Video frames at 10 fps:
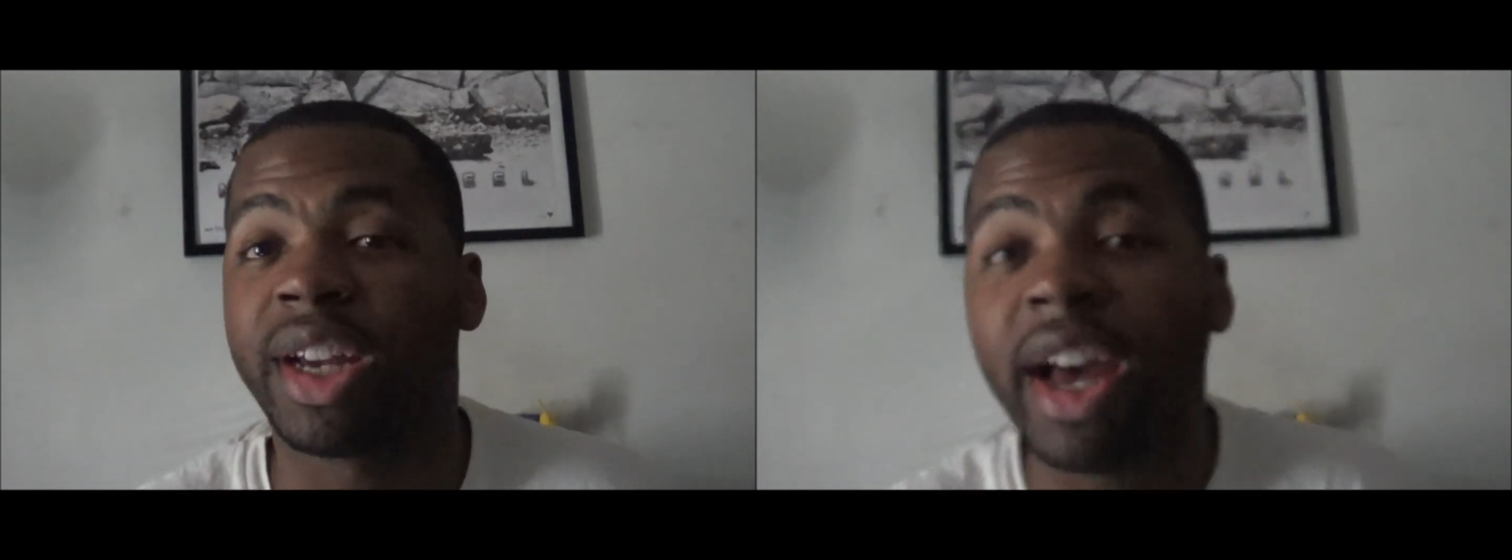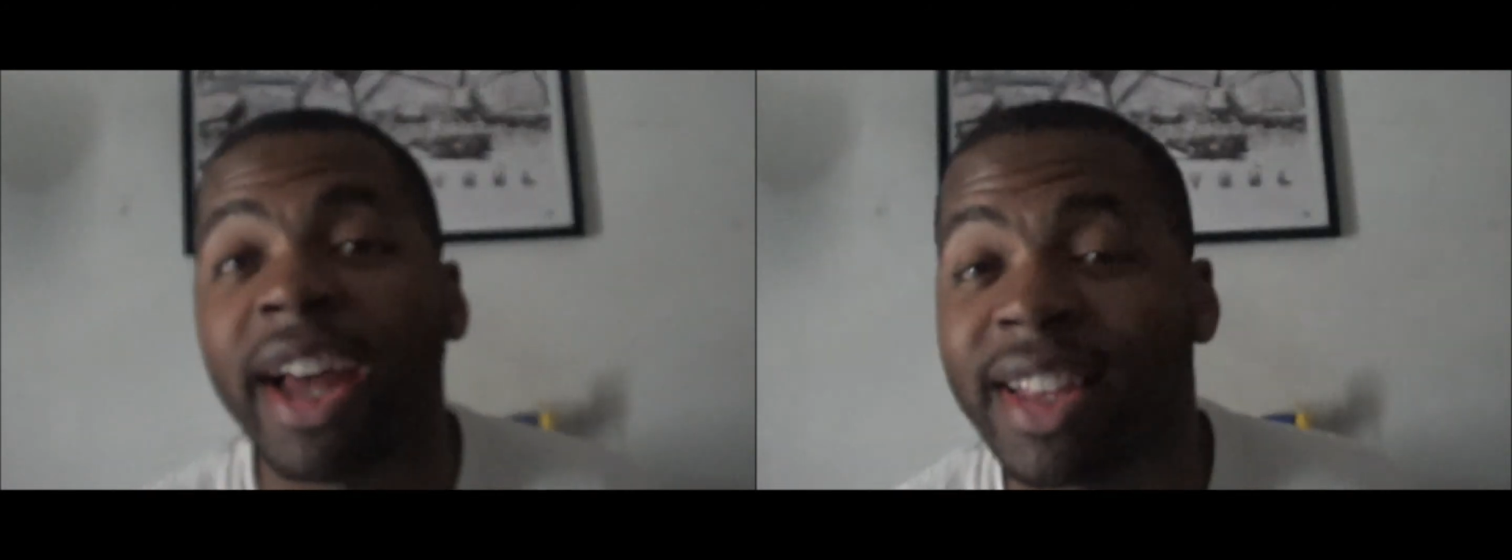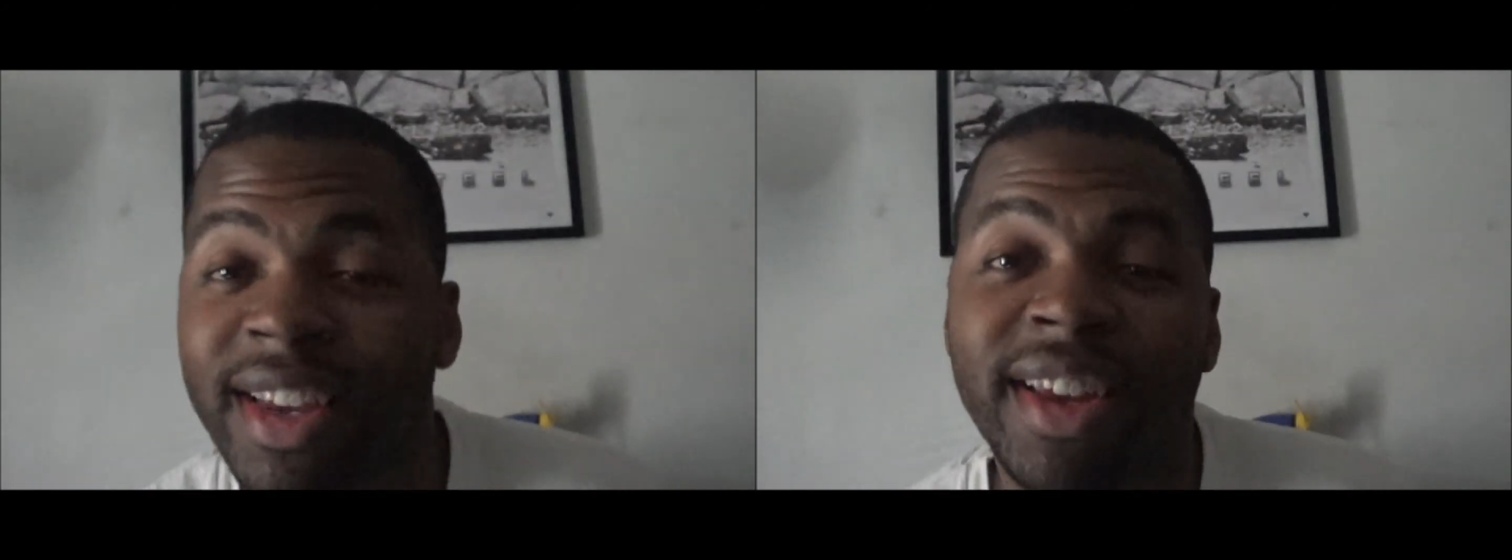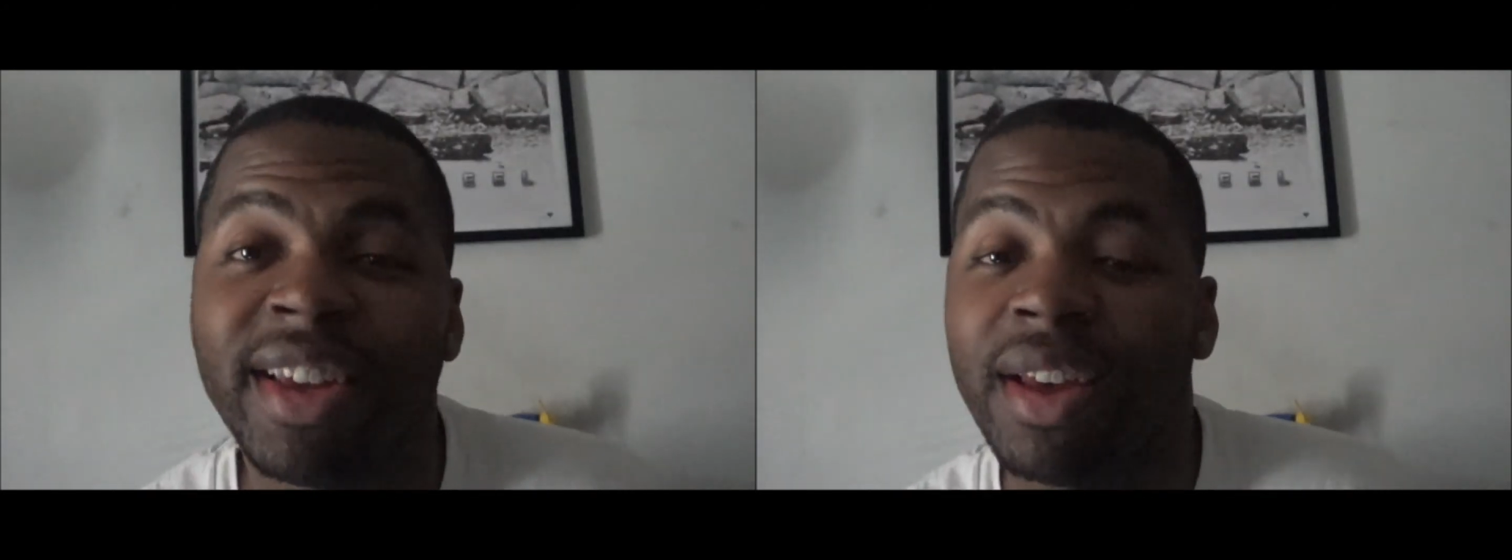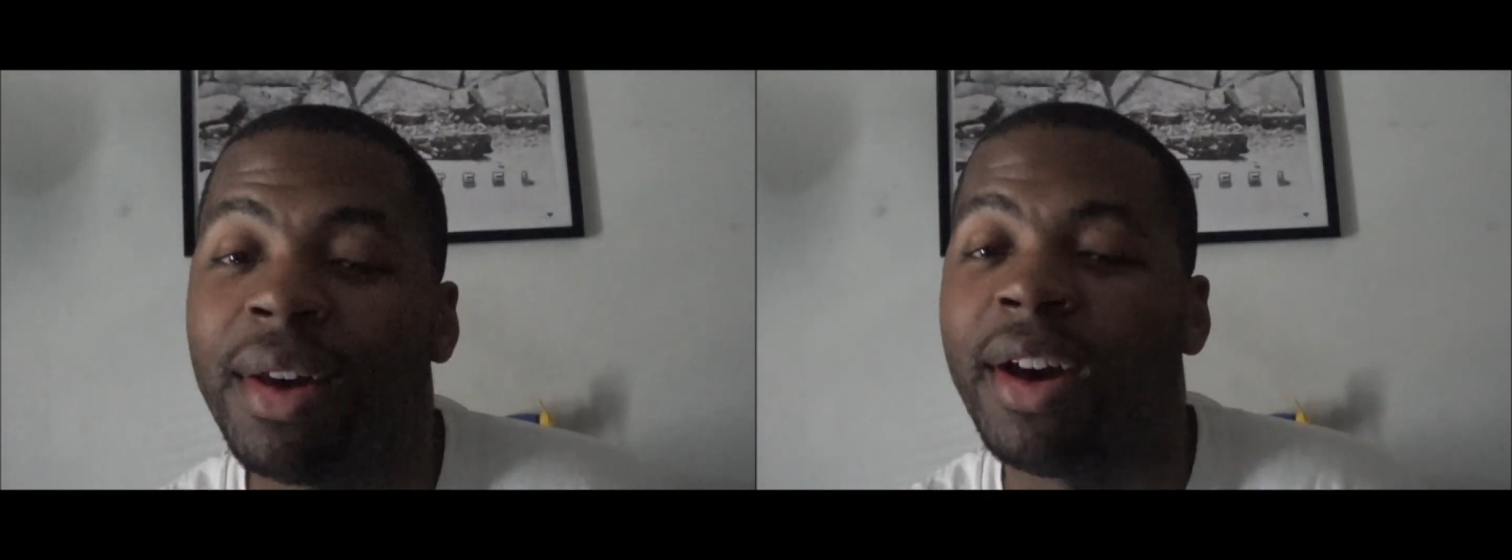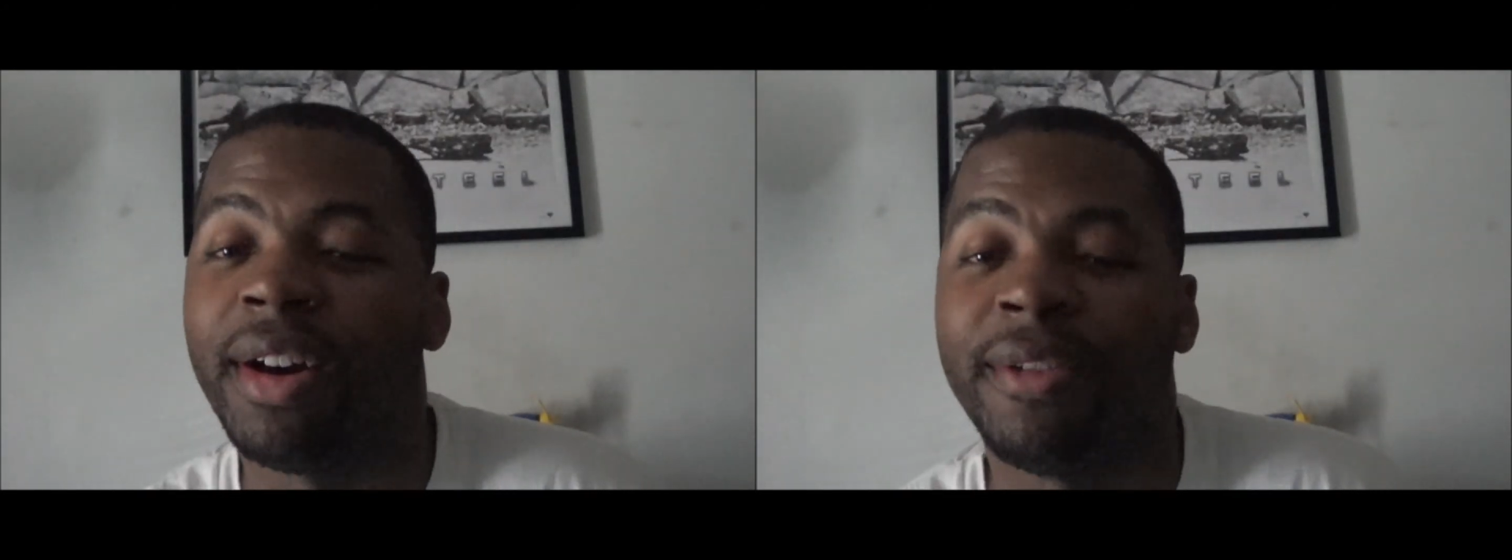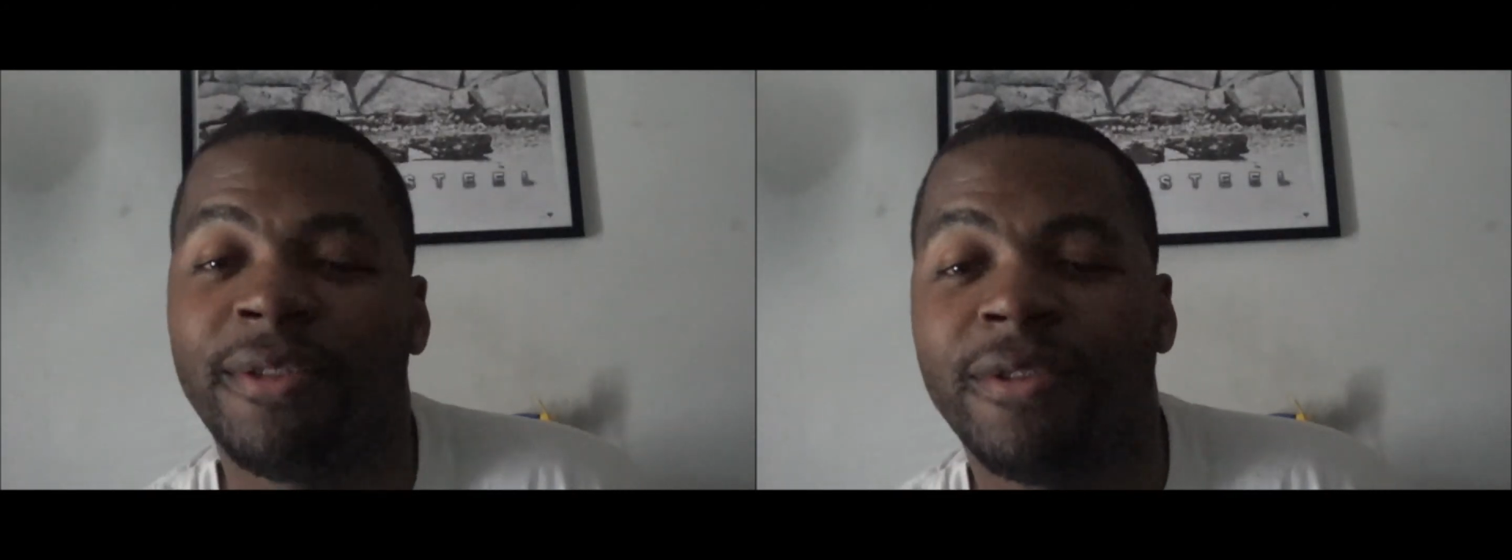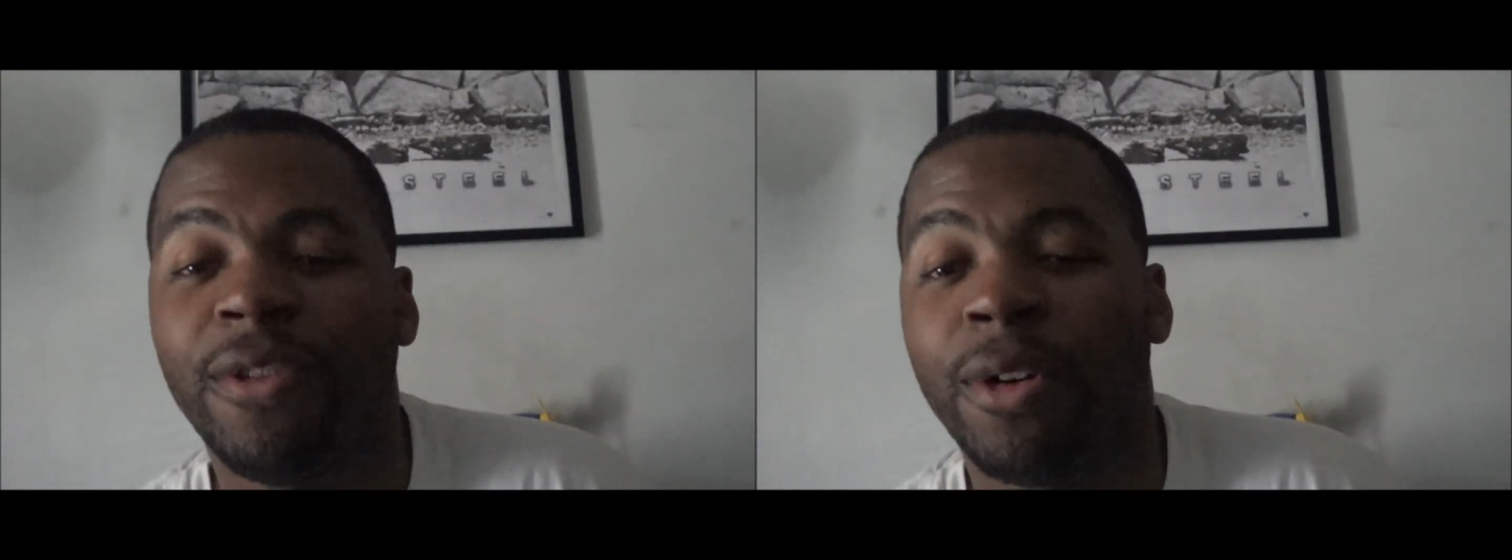cut of
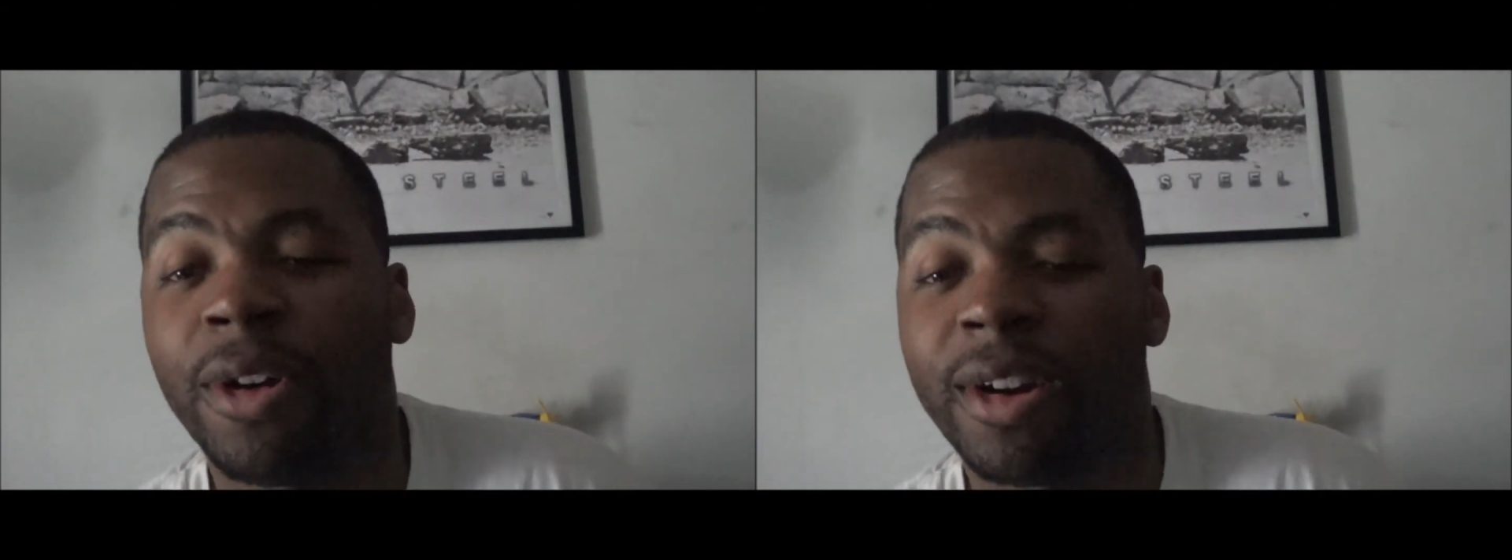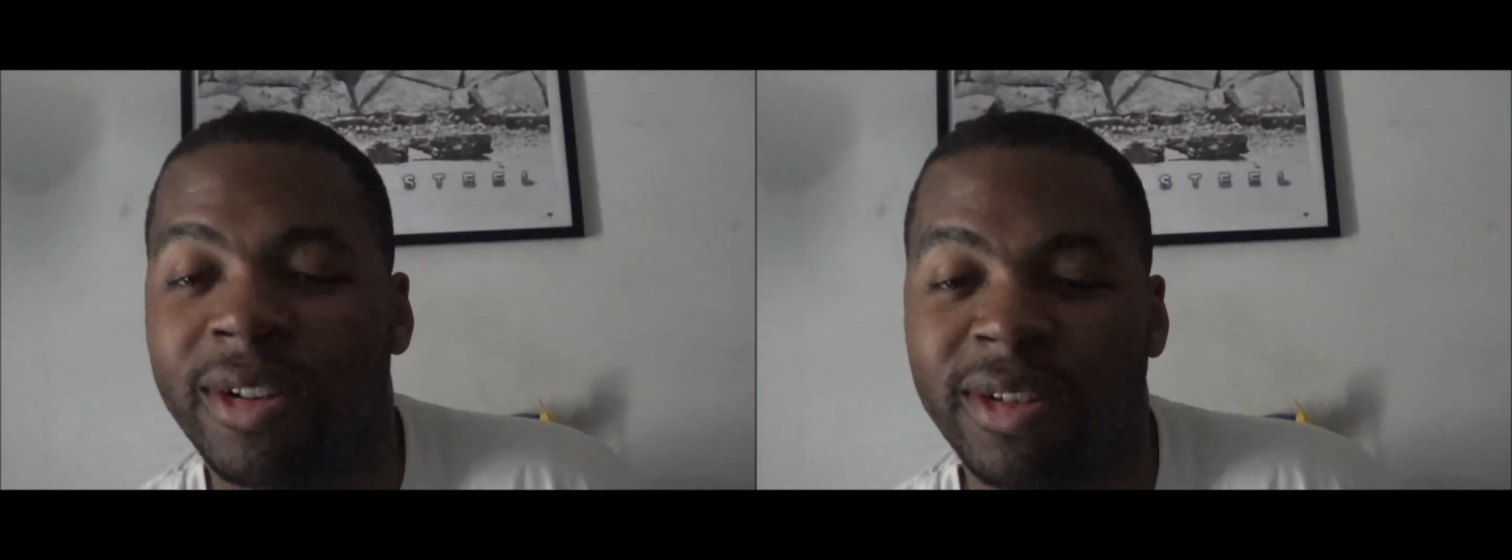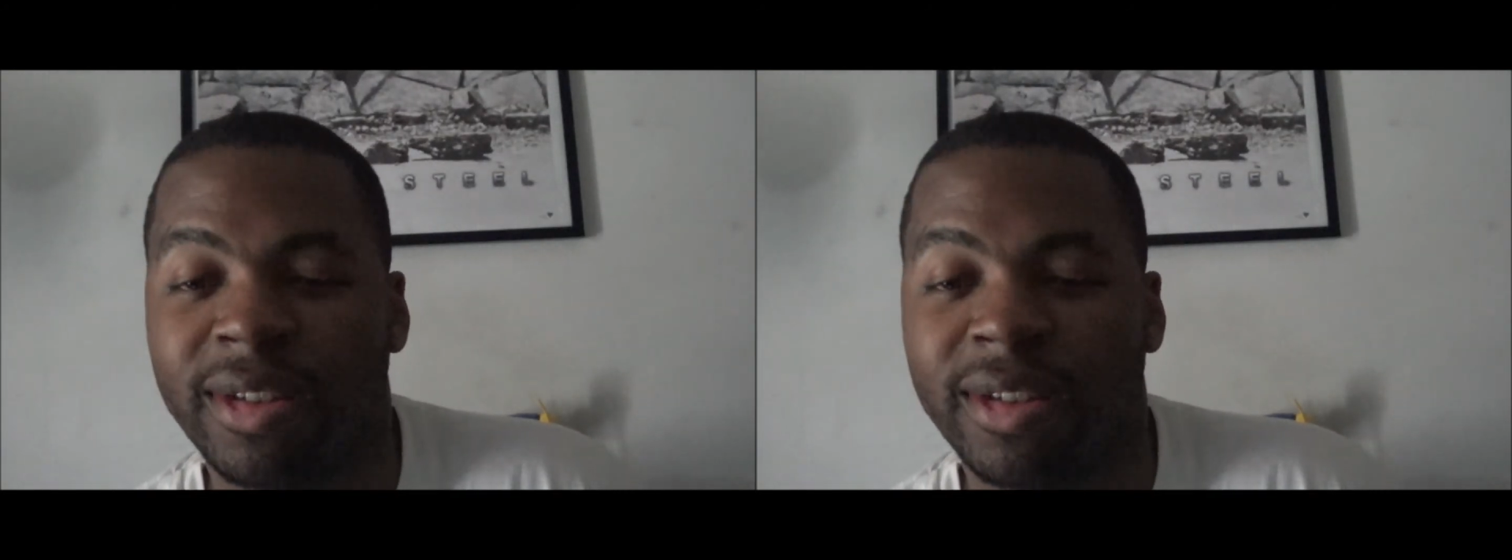four.